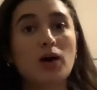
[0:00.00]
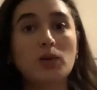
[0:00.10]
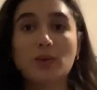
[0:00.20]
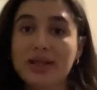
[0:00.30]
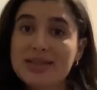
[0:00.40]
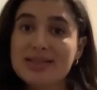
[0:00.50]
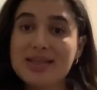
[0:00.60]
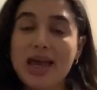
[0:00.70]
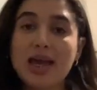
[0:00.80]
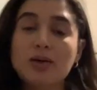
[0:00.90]

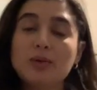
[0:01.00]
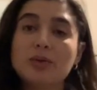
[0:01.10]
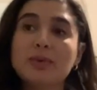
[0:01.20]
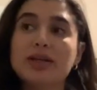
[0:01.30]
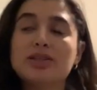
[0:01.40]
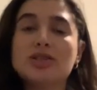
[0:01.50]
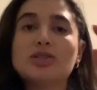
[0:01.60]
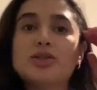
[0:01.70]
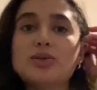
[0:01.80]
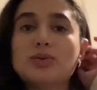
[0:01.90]
Wednesday, we went
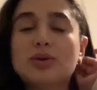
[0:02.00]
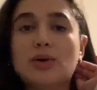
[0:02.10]
to